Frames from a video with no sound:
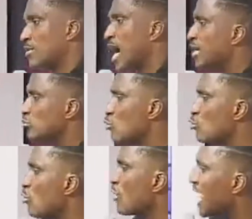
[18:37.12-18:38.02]
And you
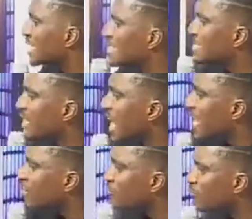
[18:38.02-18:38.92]
look at his
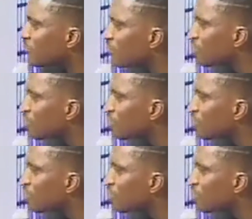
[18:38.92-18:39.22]
life.